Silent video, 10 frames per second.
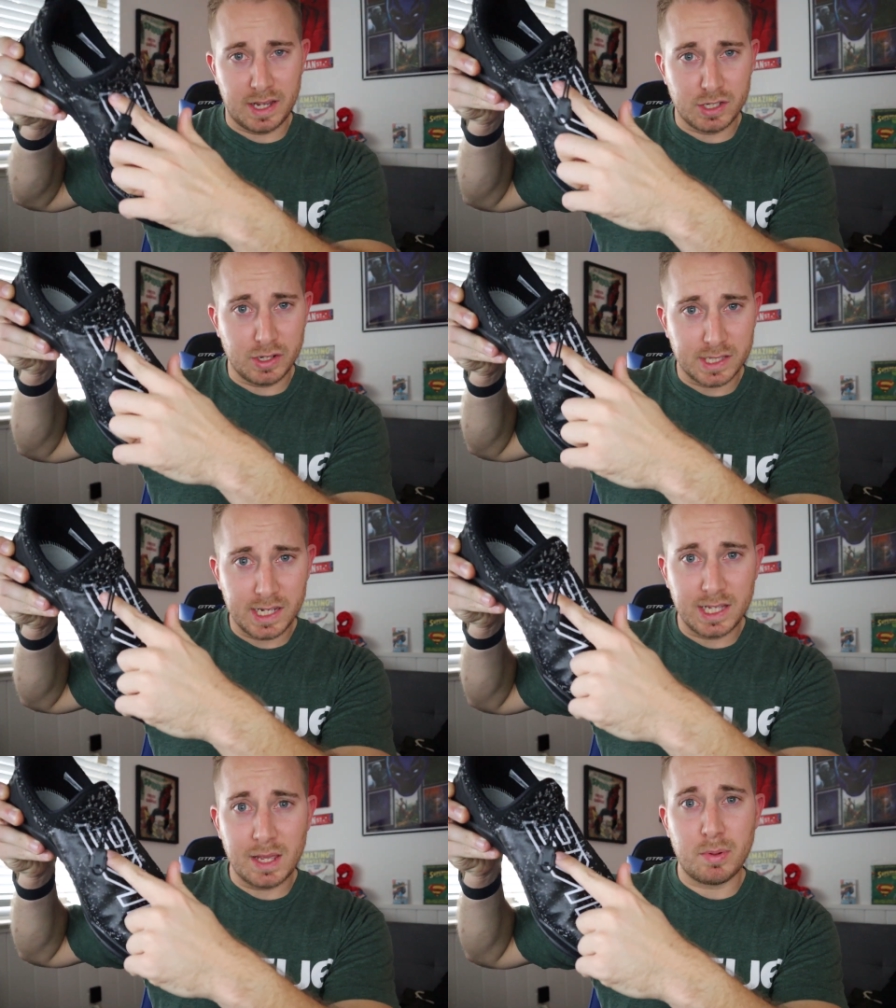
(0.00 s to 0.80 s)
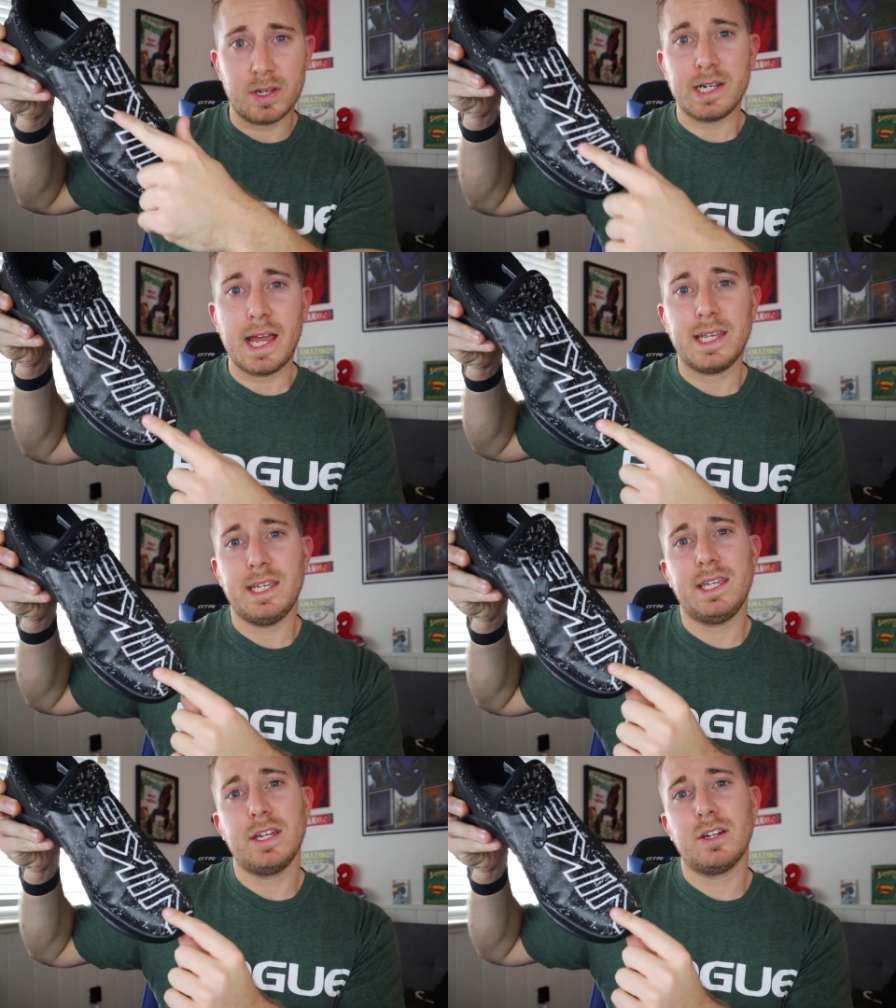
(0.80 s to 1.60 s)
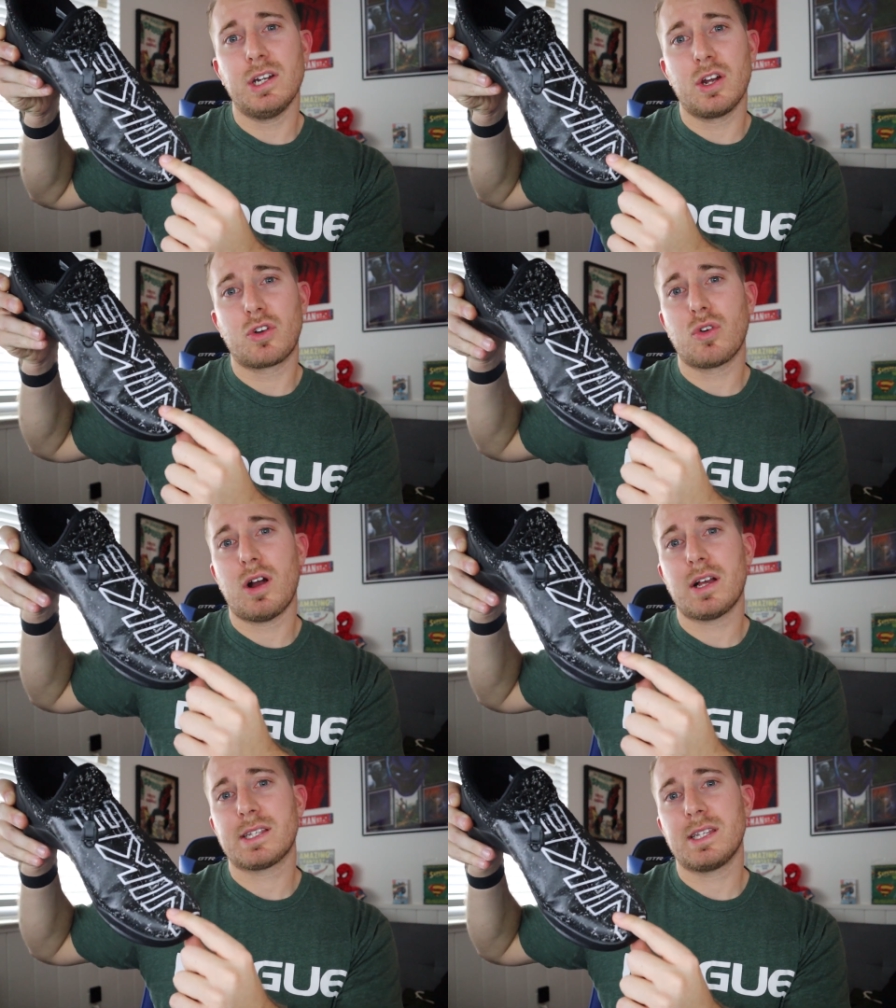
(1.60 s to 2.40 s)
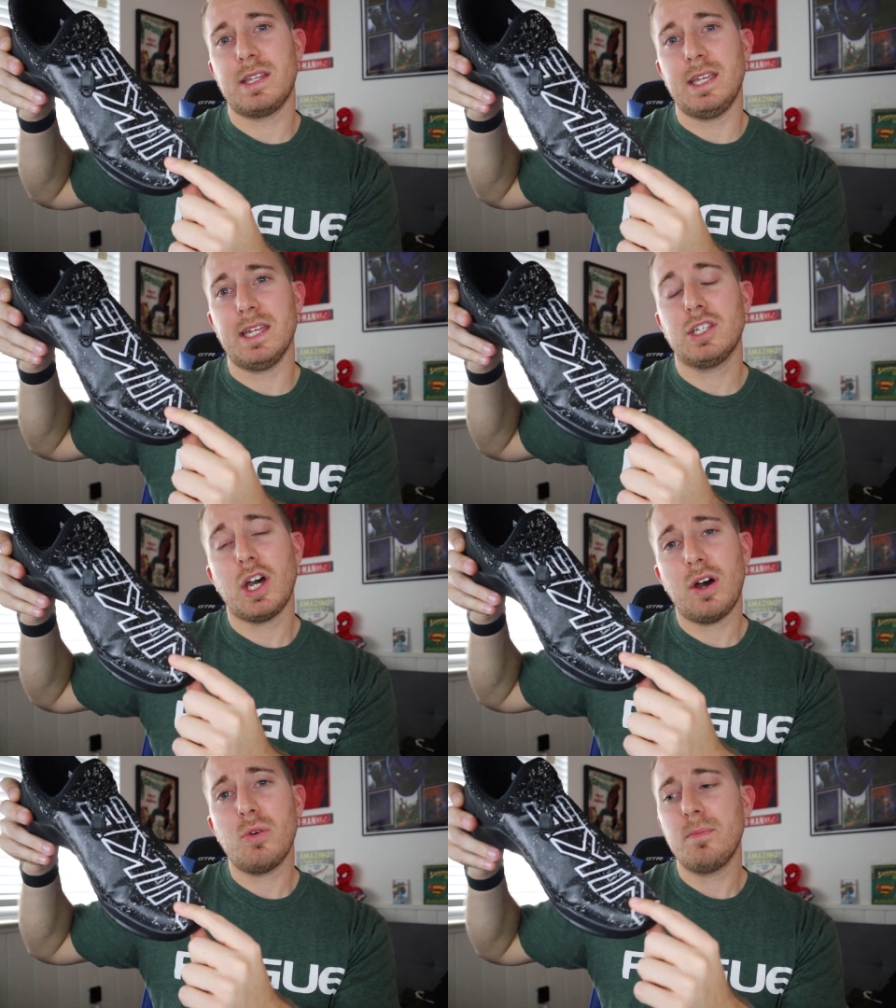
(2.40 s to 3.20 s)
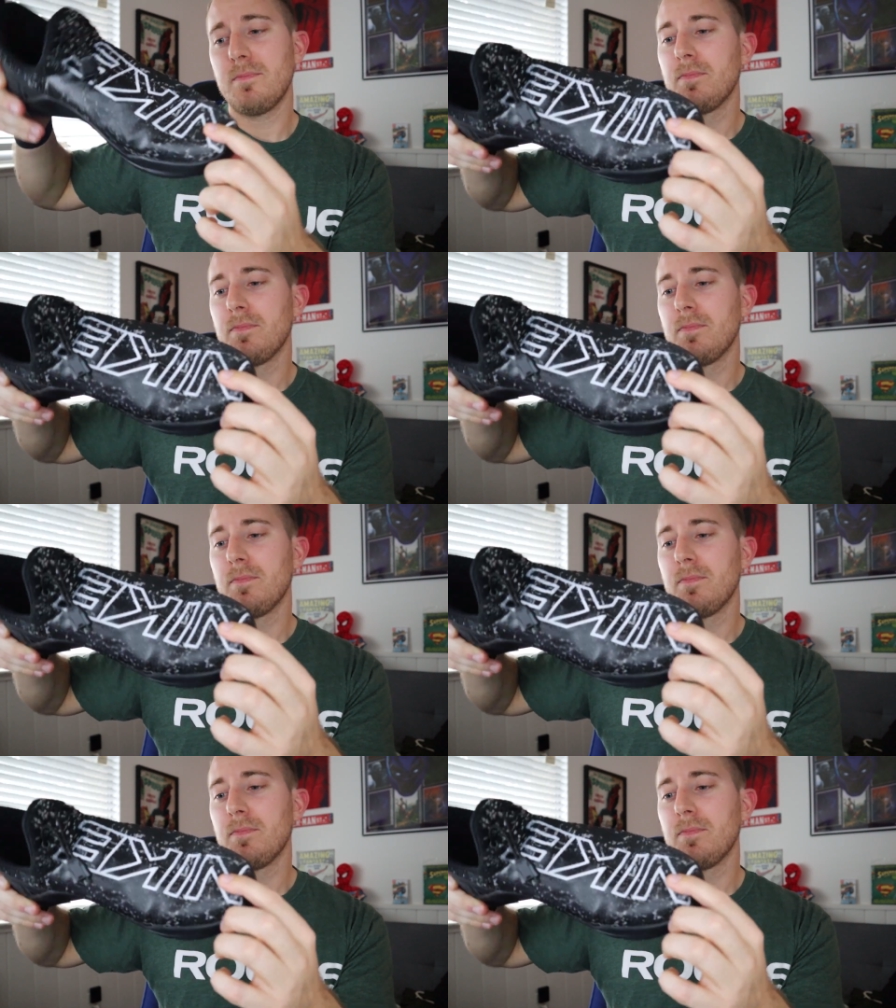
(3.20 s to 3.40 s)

As you can see, they put Nike here across the toe,